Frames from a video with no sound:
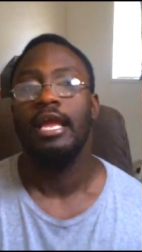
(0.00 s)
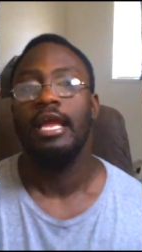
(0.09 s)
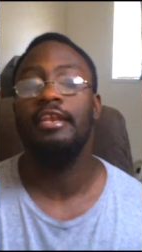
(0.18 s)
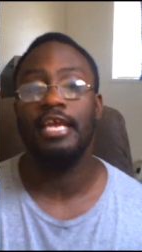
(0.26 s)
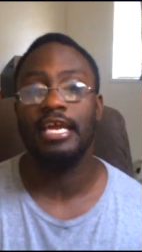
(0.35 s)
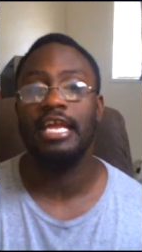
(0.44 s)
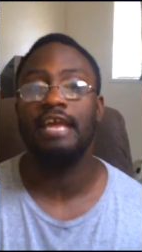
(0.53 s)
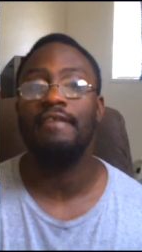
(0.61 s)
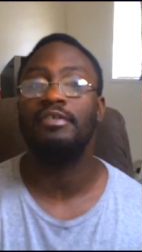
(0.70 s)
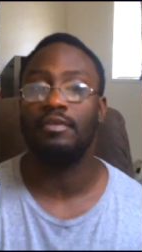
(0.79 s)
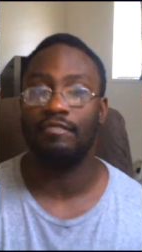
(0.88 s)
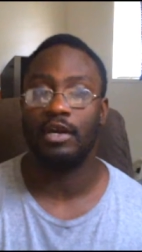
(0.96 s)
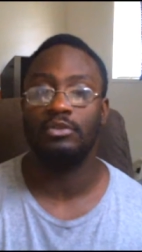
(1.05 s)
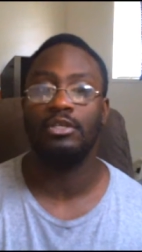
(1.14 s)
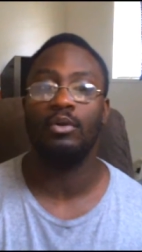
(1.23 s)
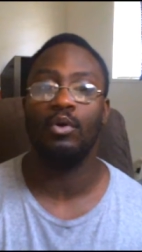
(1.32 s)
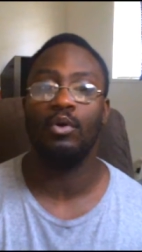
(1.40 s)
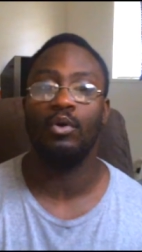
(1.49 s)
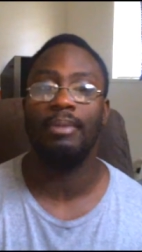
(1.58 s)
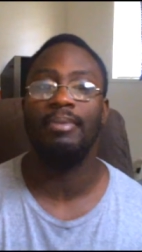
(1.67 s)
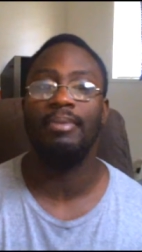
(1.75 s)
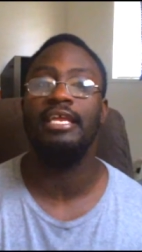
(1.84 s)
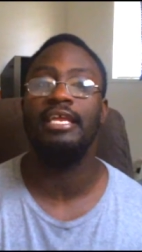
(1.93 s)
He did give her some roles a little
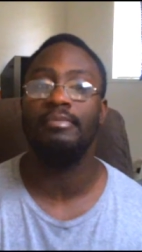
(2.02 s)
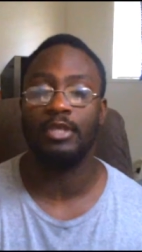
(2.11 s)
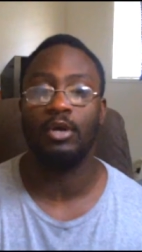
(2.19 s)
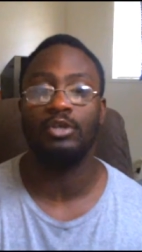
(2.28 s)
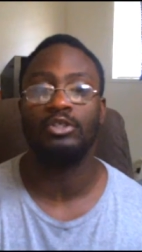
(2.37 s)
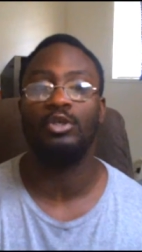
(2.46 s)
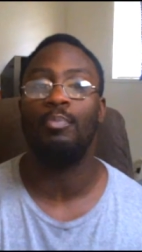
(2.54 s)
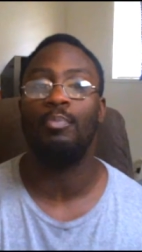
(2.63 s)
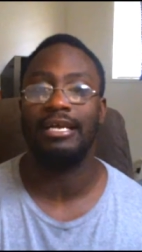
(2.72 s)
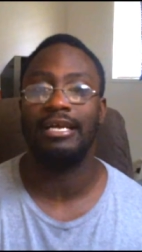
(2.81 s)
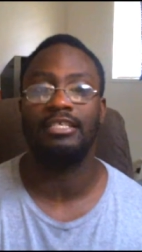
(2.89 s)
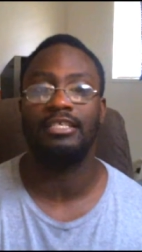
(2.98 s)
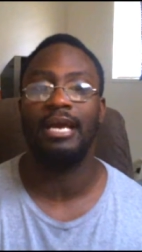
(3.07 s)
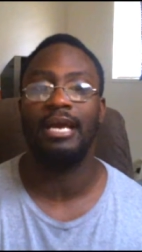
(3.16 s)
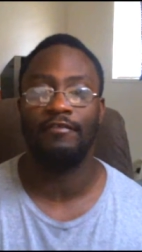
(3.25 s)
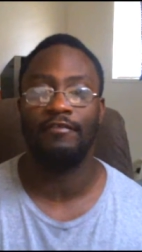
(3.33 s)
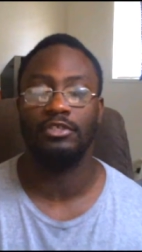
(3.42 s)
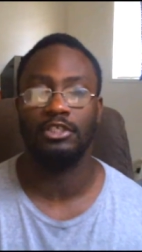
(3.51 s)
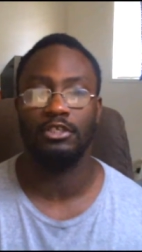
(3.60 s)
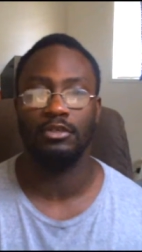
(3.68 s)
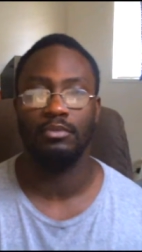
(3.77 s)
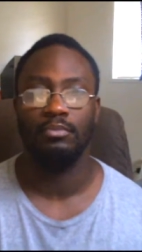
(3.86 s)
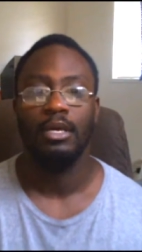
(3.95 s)
bit, but then it was also a price to pay for it,
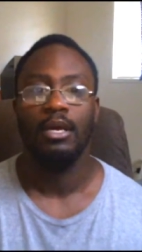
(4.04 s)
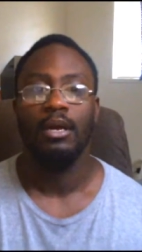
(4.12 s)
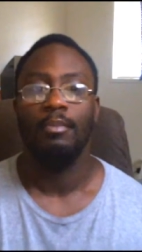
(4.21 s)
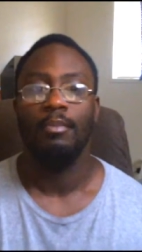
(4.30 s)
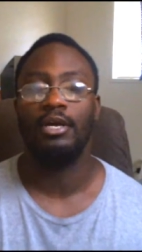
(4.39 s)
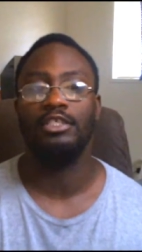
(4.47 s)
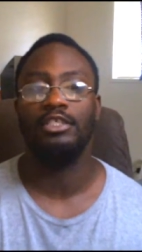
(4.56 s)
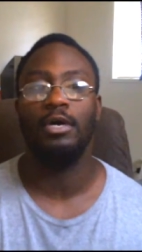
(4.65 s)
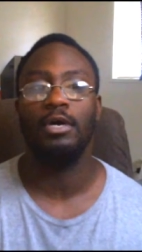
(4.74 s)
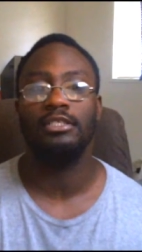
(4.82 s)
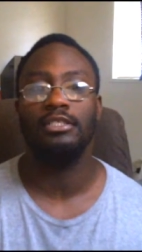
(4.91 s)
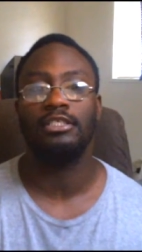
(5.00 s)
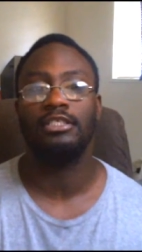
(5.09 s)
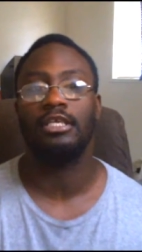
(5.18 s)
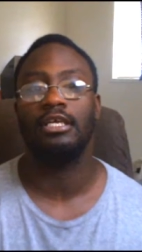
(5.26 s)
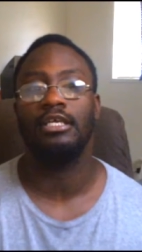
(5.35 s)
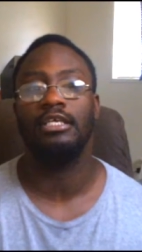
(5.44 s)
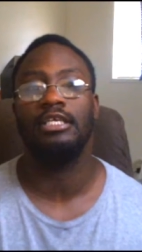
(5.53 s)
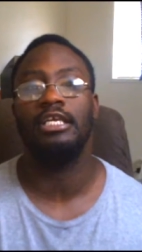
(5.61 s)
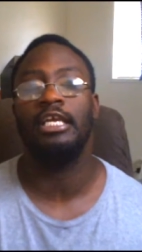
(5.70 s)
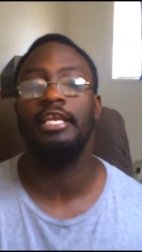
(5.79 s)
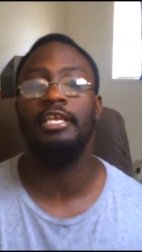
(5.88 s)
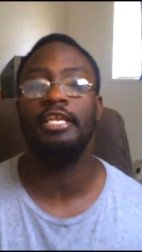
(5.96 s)
too. Because once
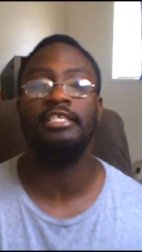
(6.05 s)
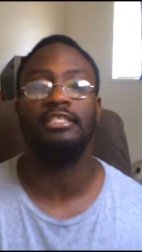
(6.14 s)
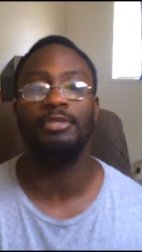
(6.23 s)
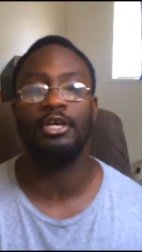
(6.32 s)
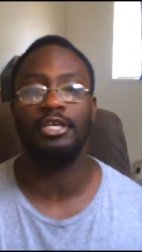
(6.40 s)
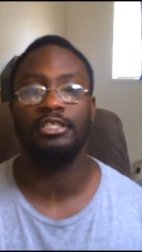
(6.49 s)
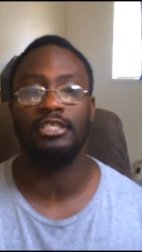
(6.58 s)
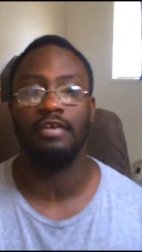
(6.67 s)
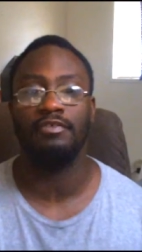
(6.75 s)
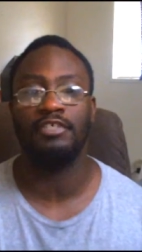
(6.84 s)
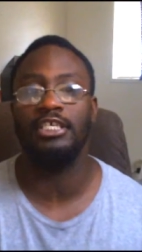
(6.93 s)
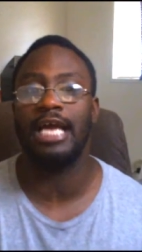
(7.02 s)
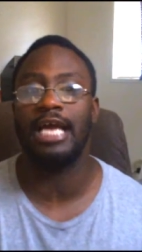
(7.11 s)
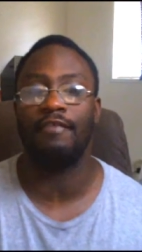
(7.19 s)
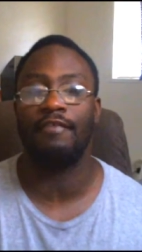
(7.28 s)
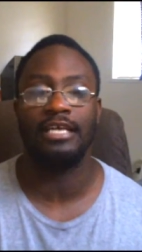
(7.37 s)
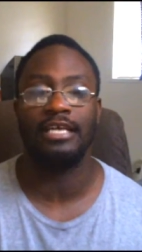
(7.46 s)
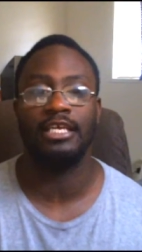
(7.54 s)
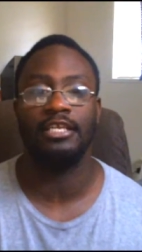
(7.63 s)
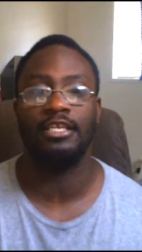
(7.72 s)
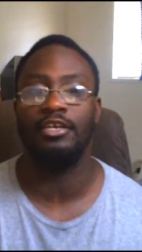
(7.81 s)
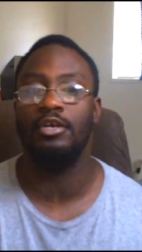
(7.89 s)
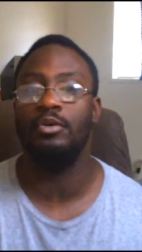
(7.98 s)
he did some dirty stuff, she got
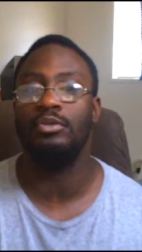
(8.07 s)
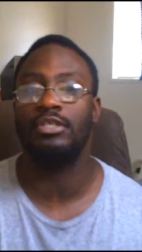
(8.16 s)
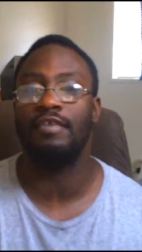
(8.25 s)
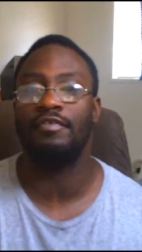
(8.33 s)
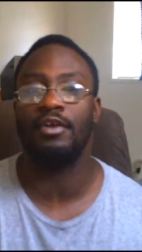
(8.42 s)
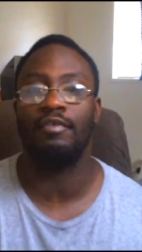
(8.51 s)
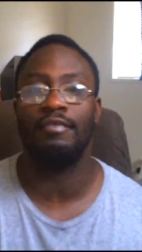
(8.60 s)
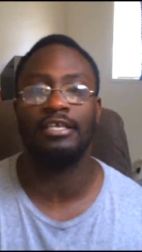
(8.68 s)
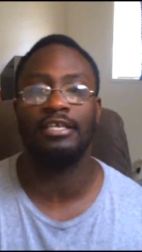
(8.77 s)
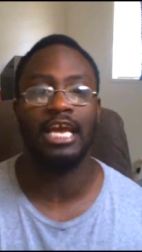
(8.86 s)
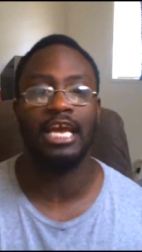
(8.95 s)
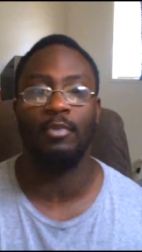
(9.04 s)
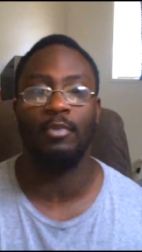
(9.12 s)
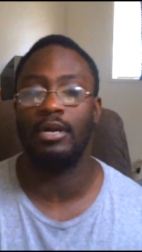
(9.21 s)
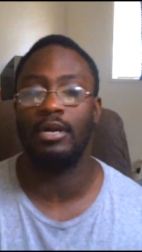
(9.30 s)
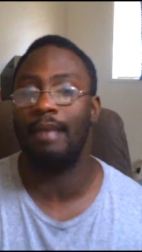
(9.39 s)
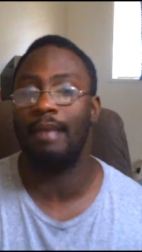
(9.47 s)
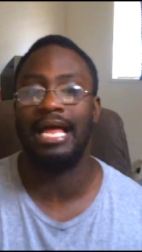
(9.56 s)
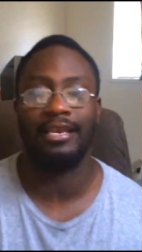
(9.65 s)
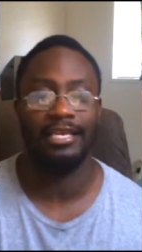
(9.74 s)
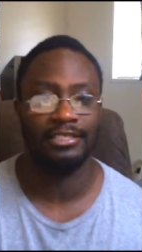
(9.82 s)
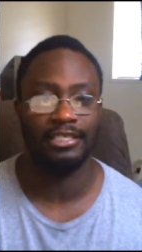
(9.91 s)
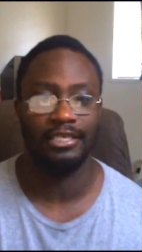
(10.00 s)
arrested. The news of the arrest came on, got
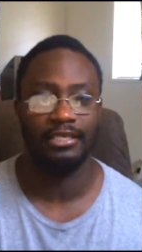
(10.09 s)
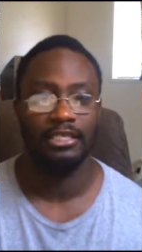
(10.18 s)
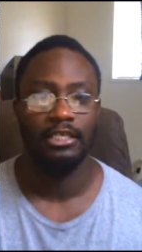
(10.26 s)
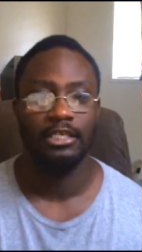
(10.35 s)
blacklisted.